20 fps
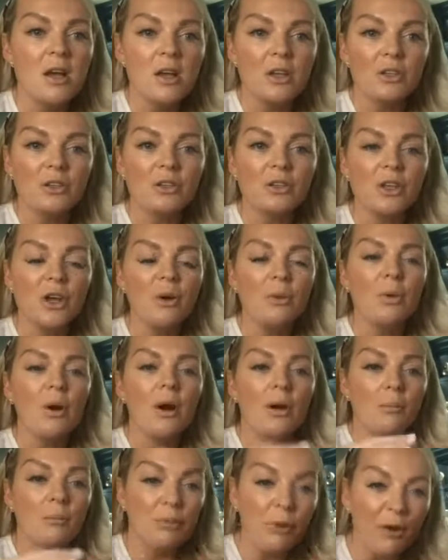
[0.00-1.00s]
So
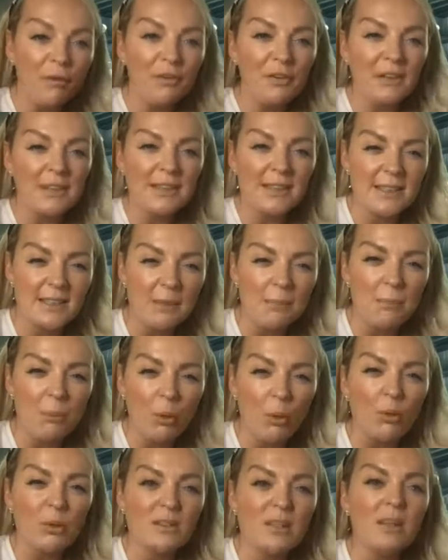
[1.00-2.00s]
profits is
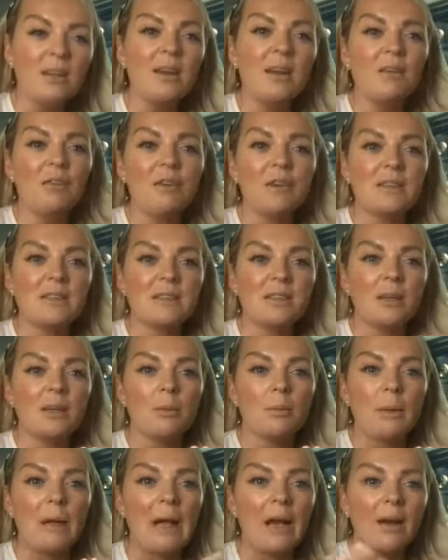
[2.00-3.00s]
important. If it's going to
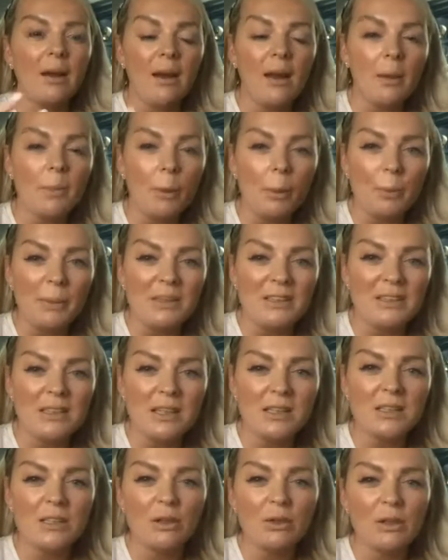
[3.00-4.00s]
be a liable
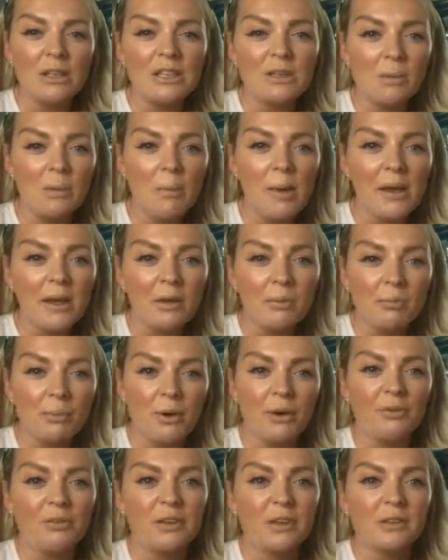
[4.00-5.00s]
business, you need to be making
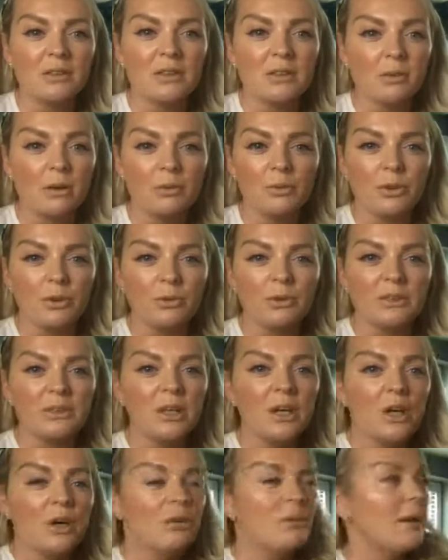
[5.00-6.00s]
profits. So I would always
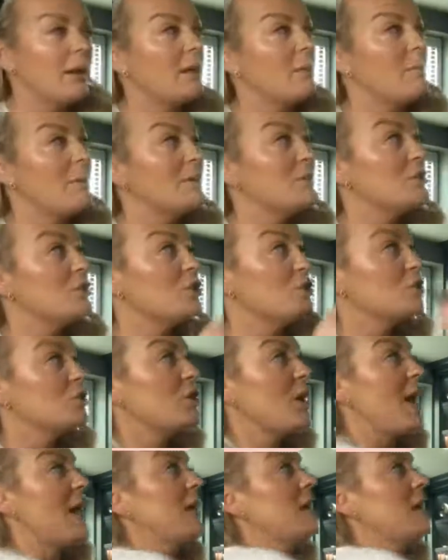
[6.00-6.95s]
recommend to track